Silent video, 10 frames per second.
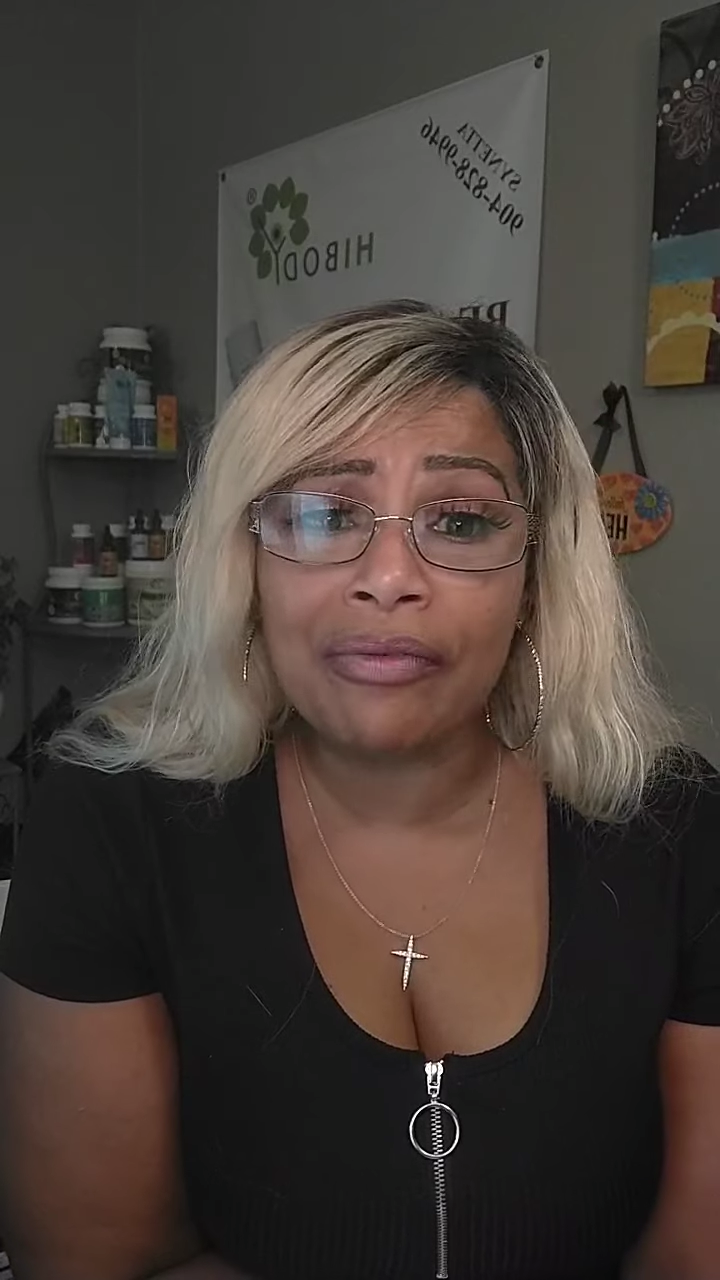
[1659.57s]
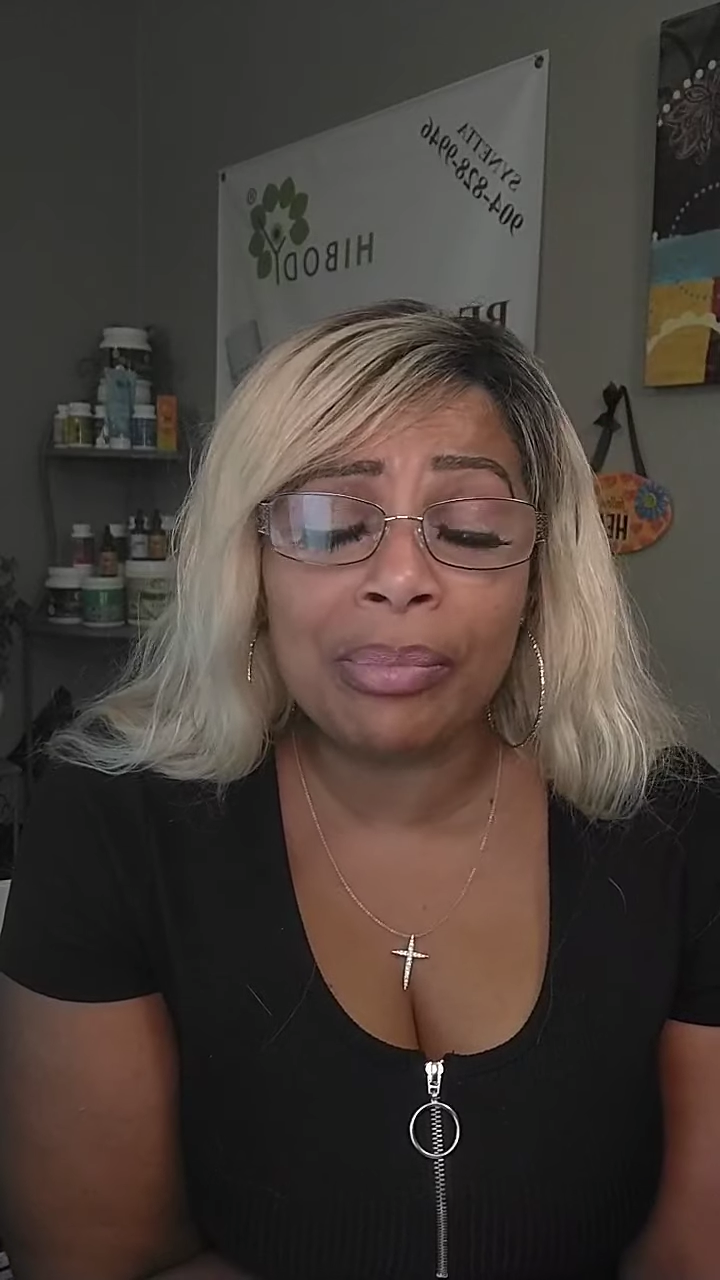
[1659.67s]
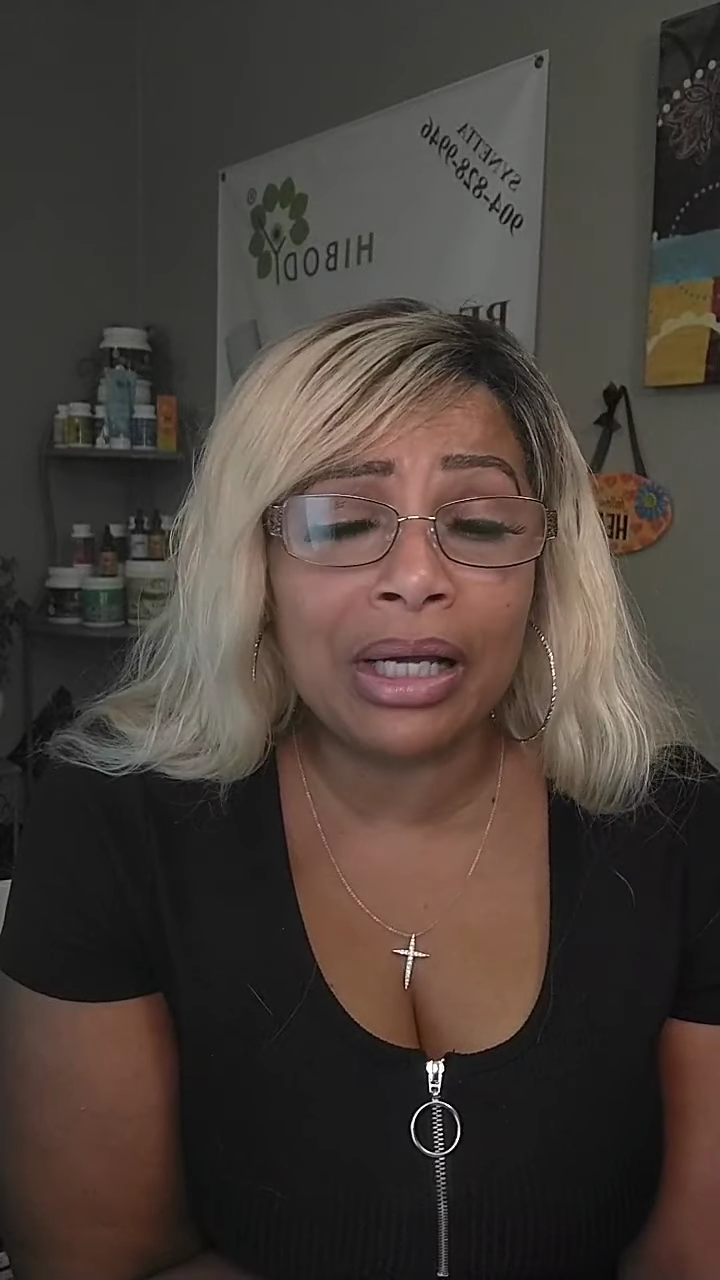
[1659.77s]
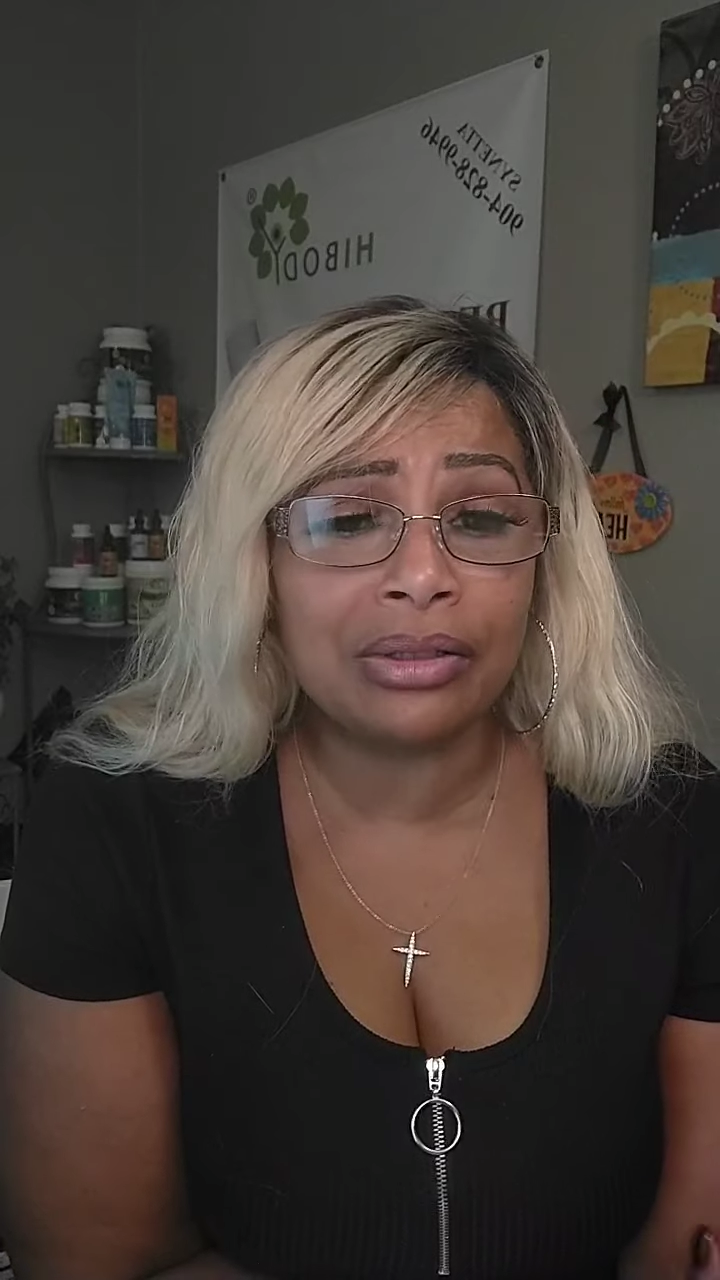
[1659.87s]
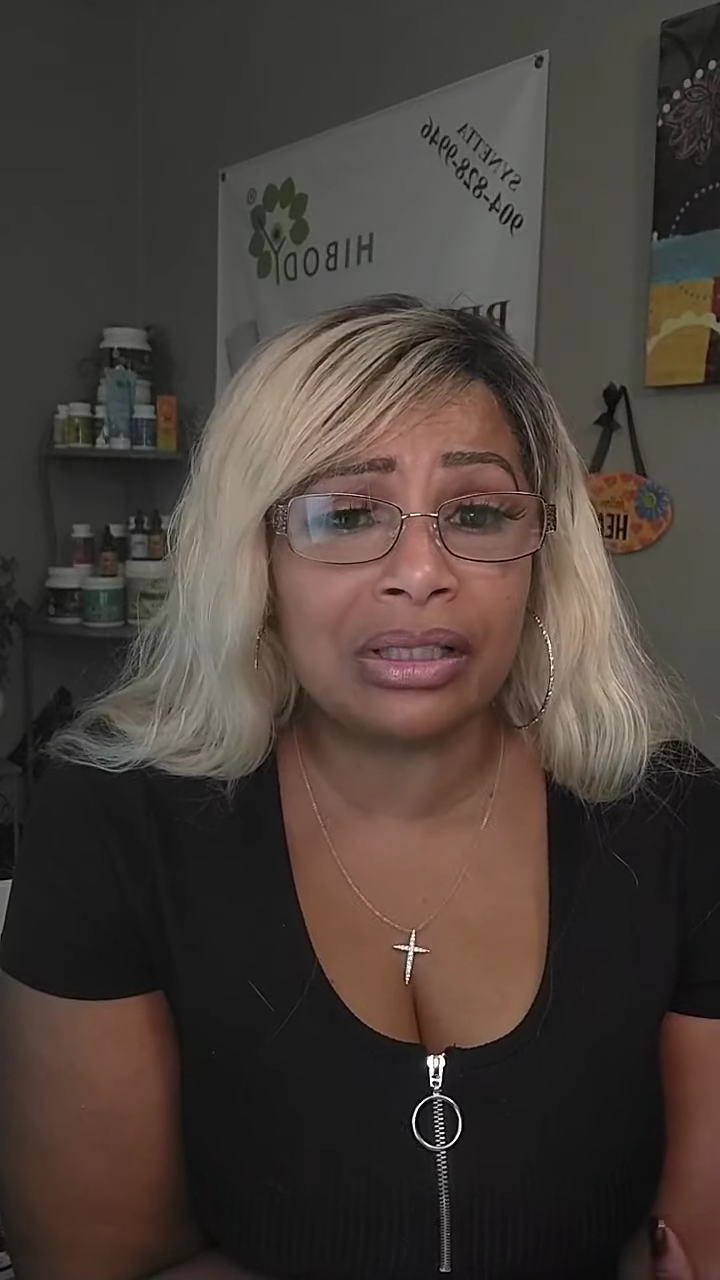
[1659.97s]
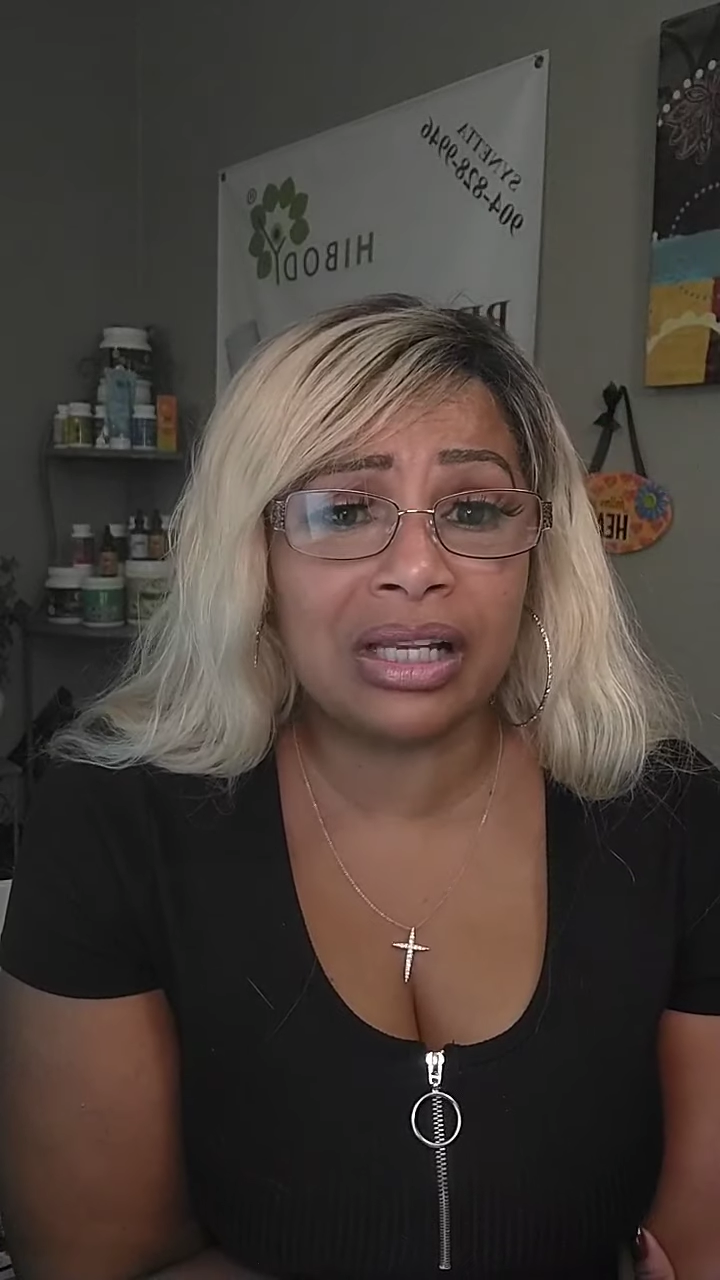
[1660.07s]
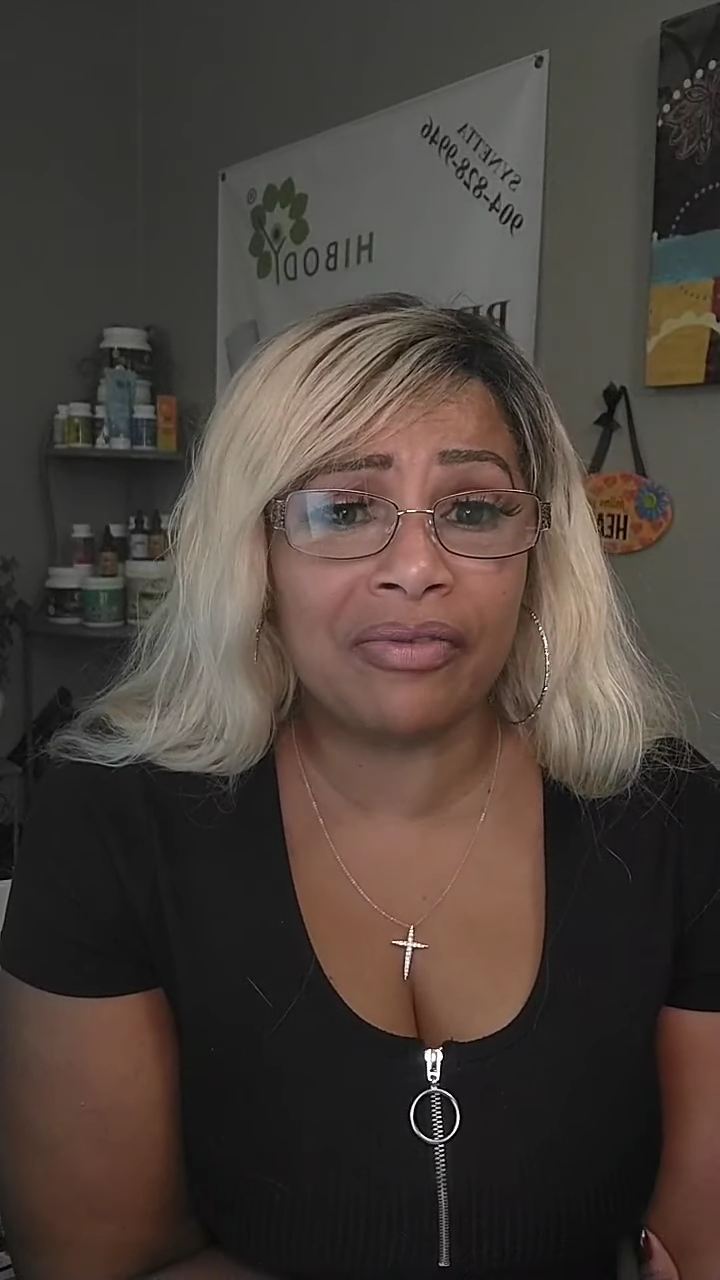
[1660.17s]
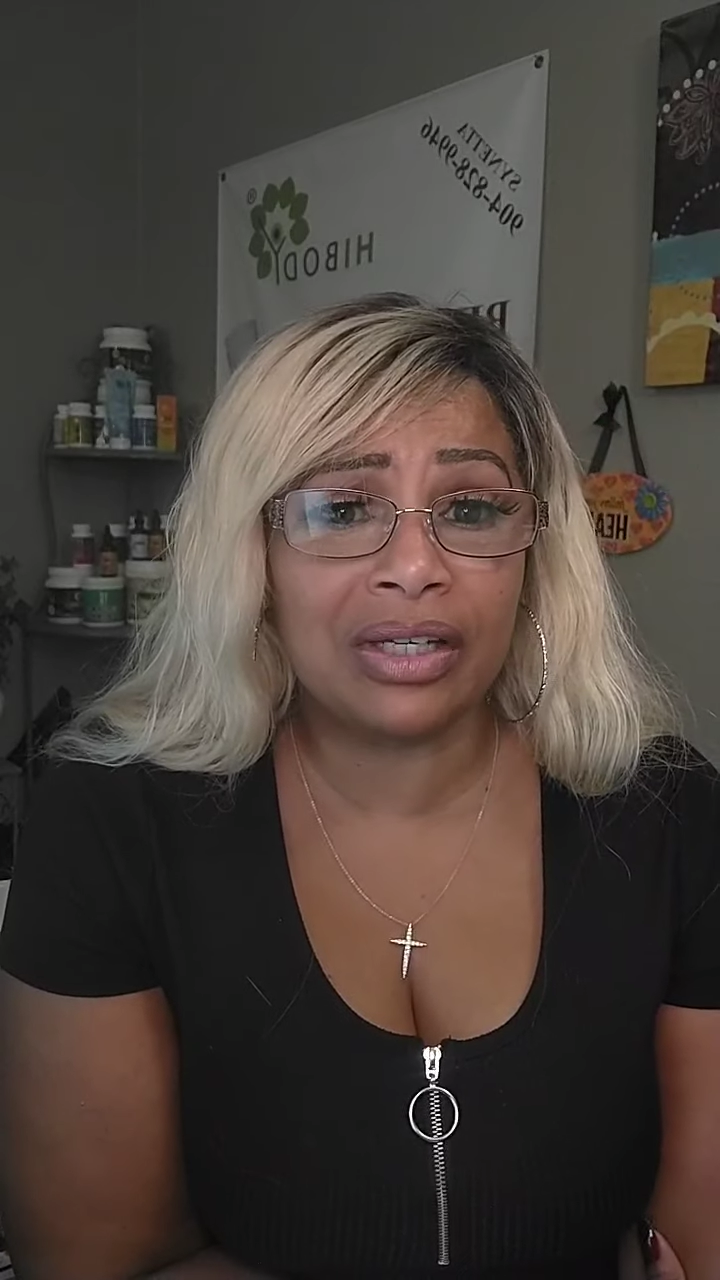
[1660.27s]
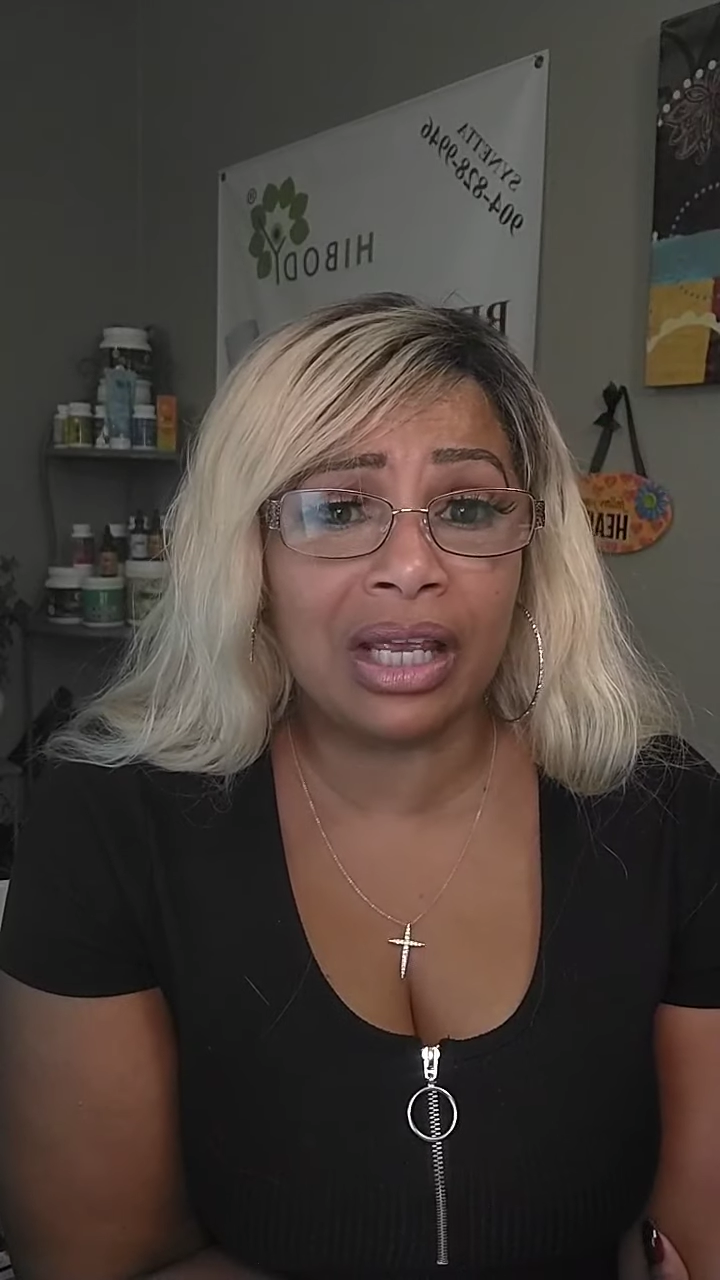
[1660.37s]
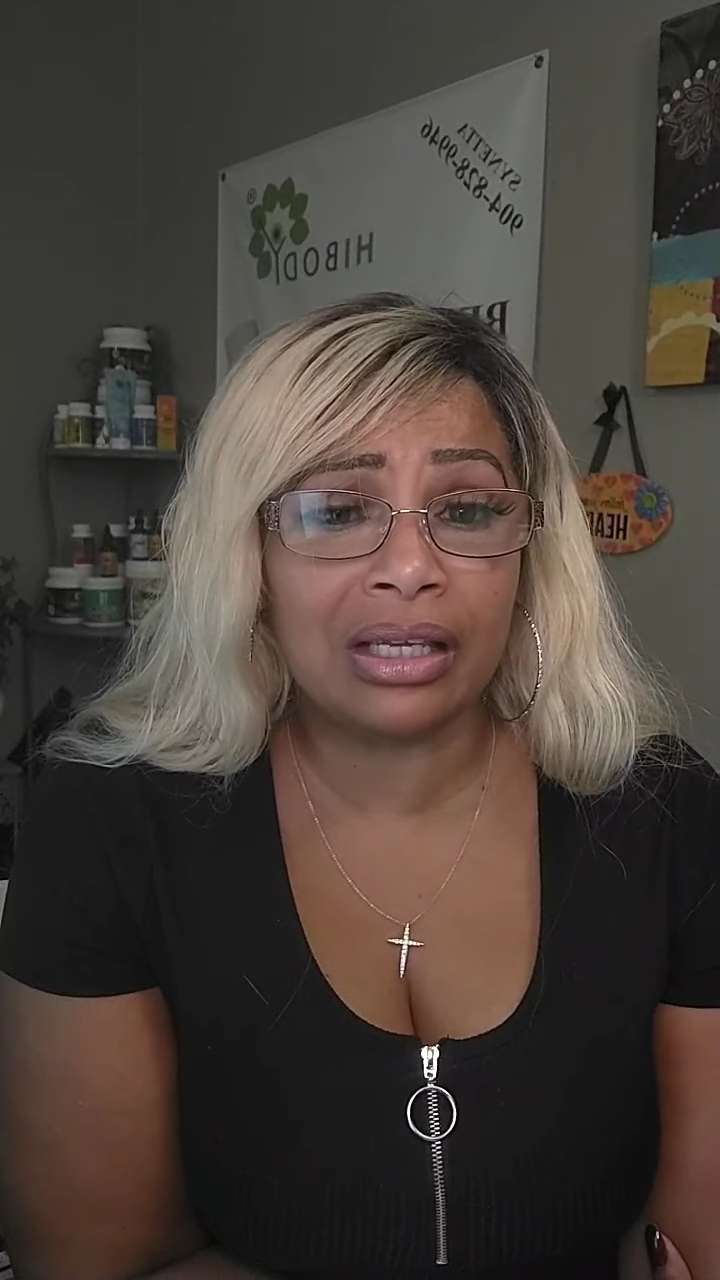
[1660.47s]
pounds in seven
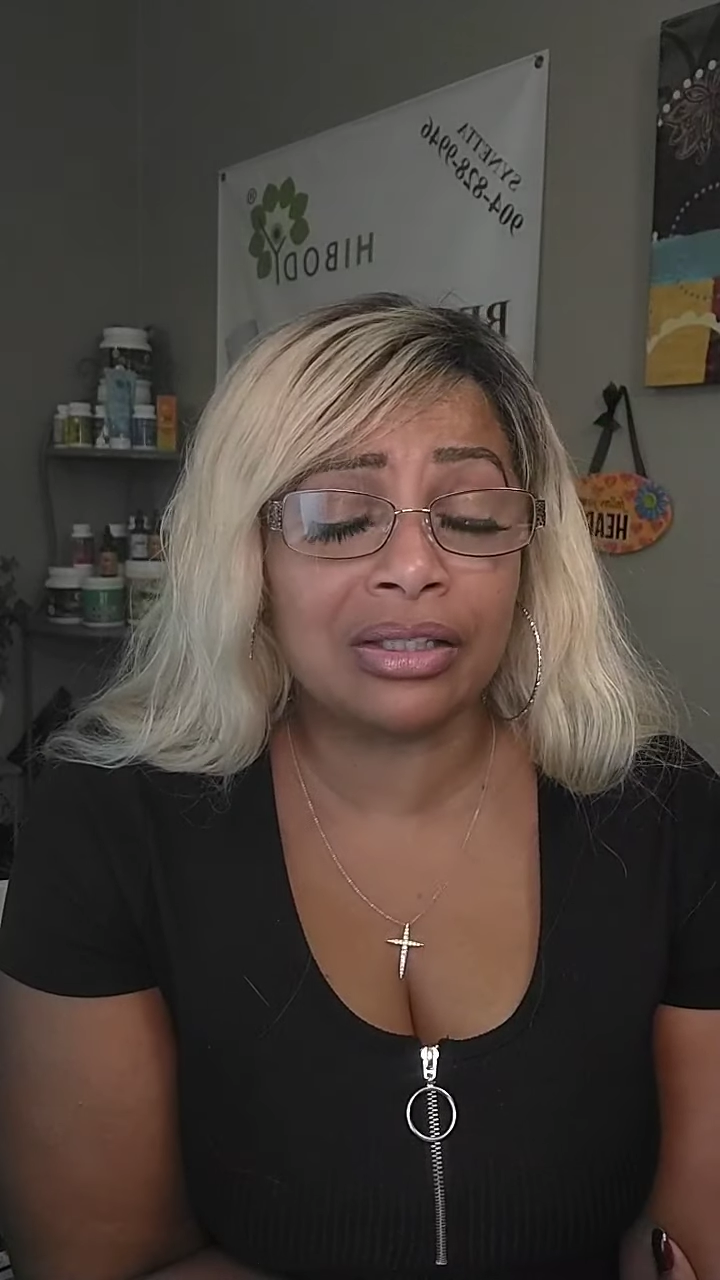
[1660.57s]
days?